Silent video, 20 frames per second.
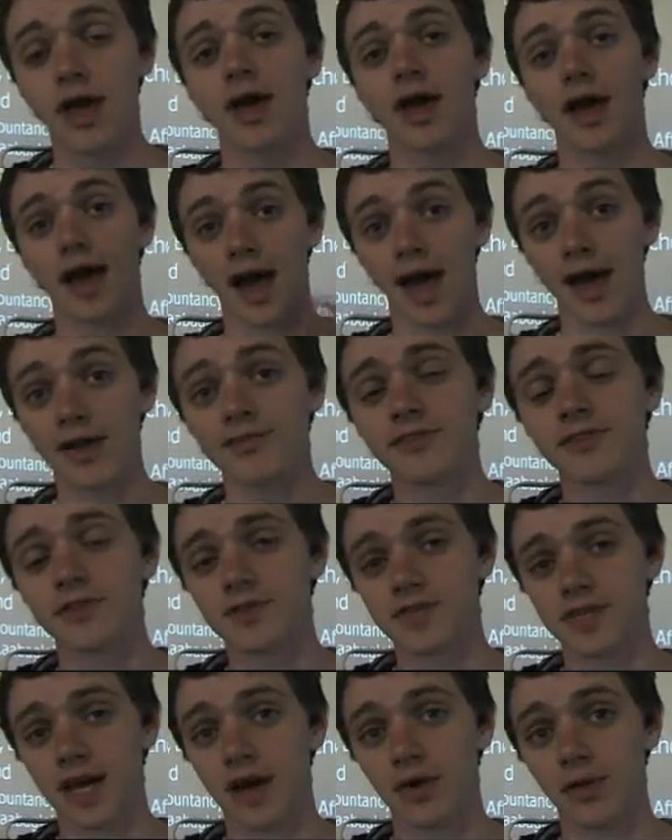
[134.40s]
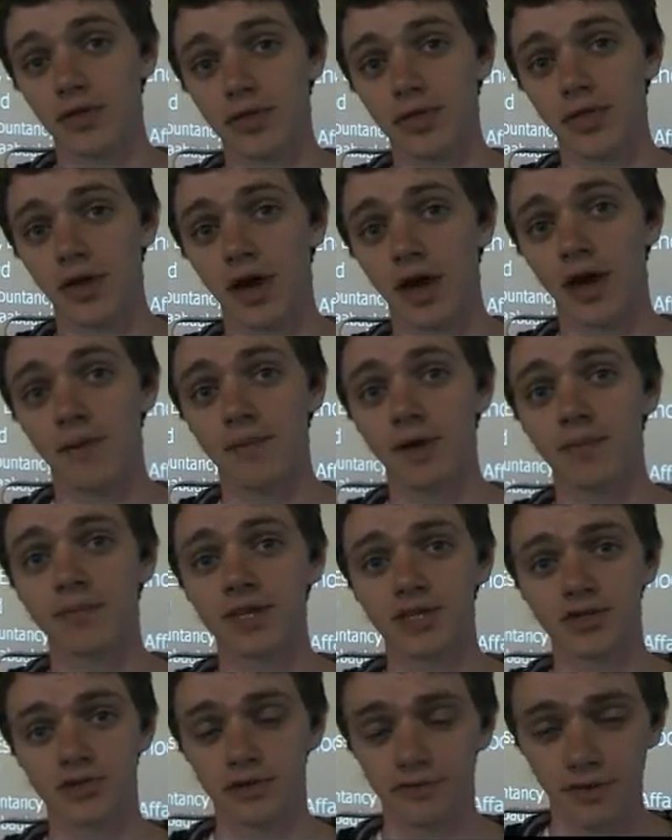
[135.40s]
and for the south, a
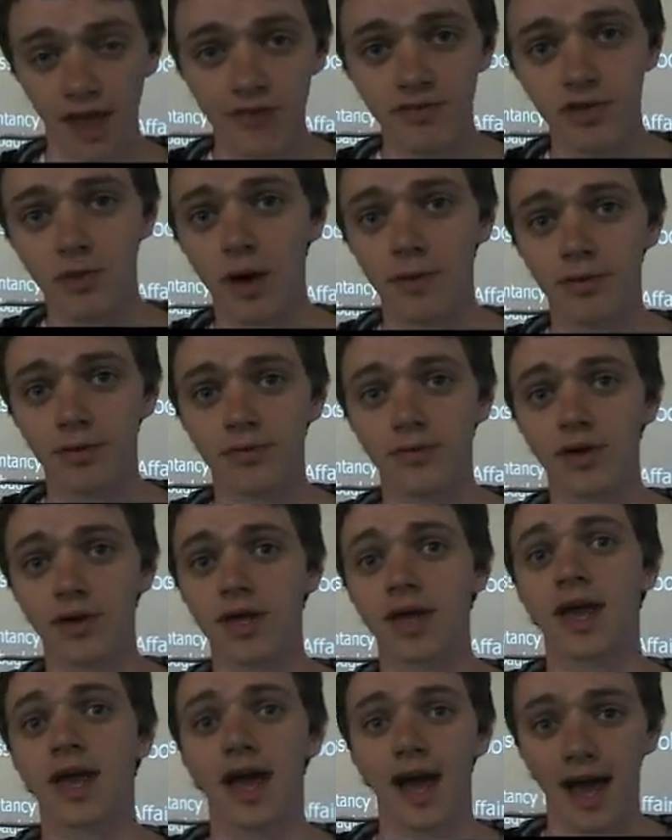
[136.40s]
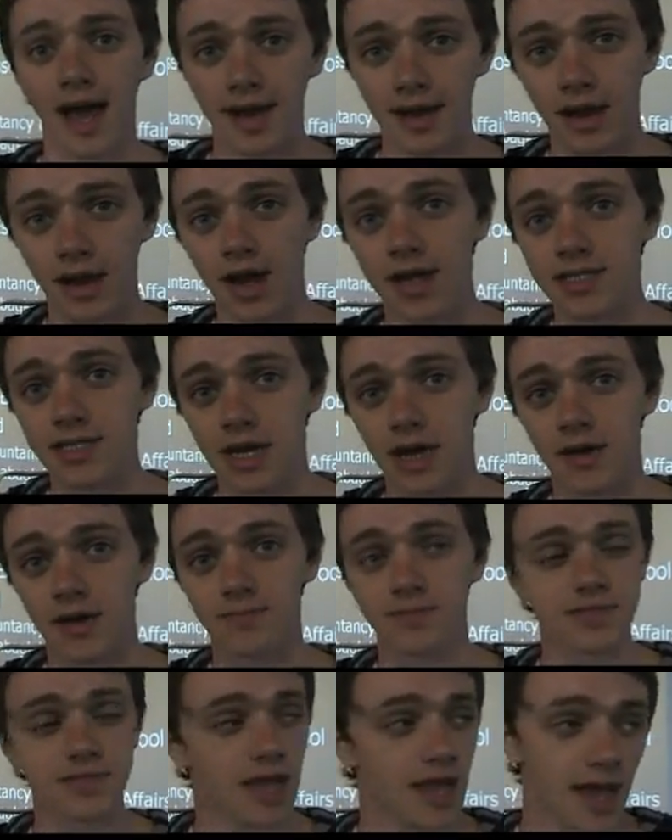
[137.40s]
mixture of heavy weaponry and light
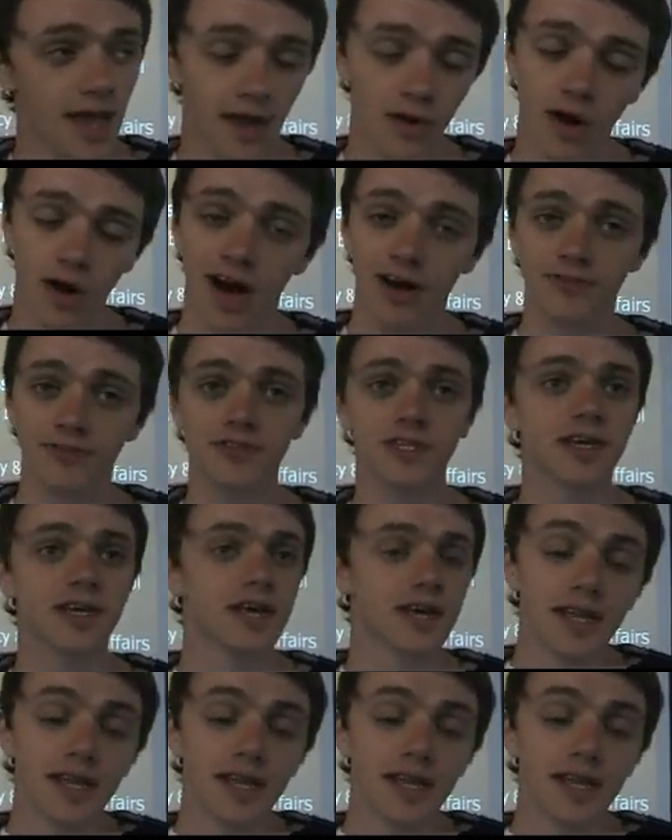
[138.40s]
arms, aircraft,